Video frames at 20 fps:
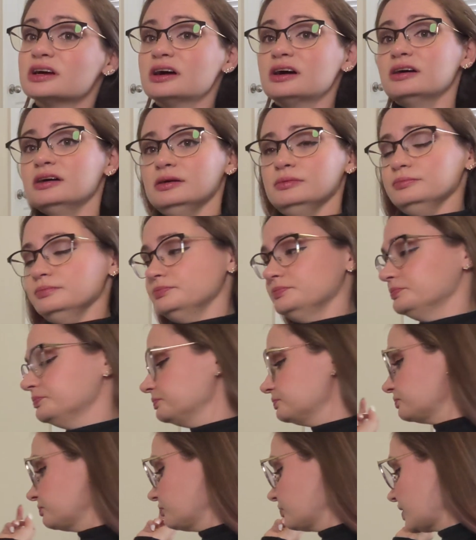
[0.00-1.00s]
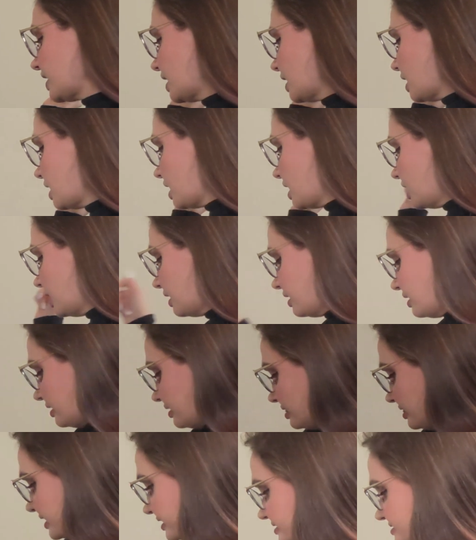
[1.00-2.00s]

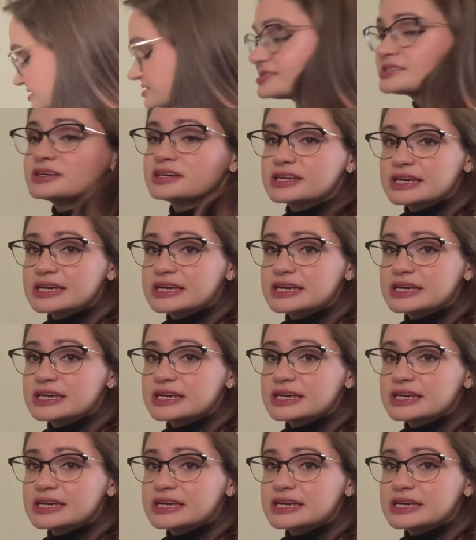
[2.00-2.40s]
That is